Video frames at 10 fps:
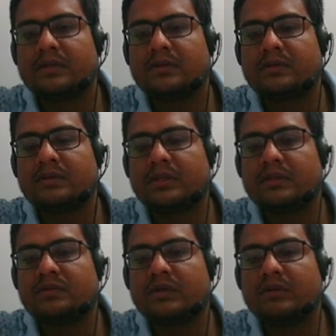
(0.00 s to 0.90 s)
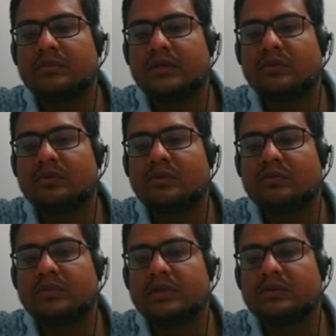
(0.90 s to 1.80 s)
So that is 1 by root 2
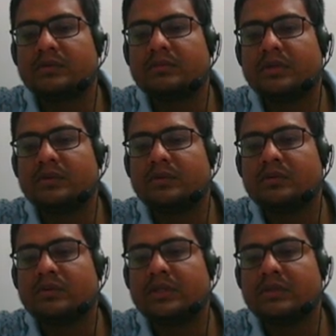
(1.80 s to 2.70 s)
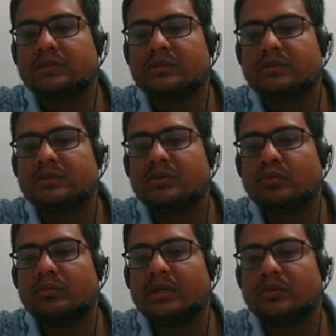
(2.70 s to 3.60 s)
plus 1 by root 2, that is 2
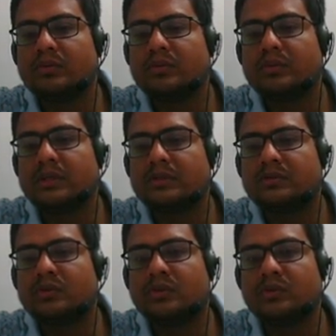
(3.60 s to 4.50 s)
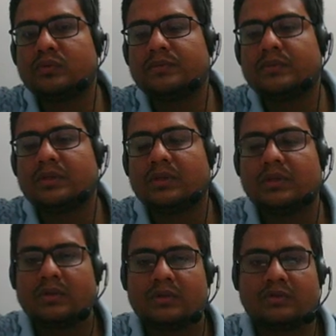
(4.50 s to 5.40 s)
by root 2, that is root 2.
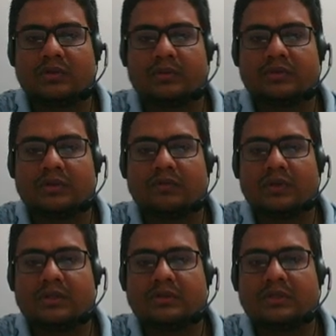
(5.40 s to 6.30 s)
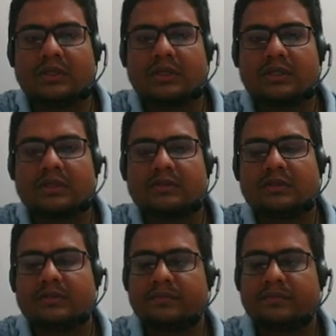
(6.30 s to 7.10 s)
So option 1 is the correct answer.